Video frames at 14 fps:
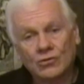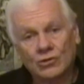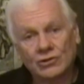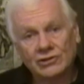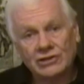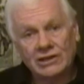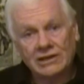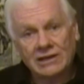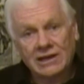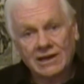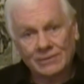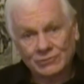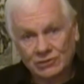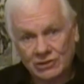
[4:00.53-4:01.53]
Quarantine
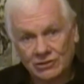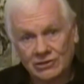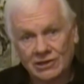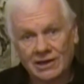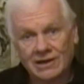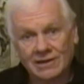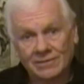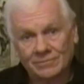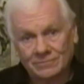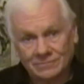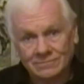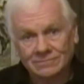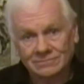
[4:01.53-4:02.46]
camps, here you come.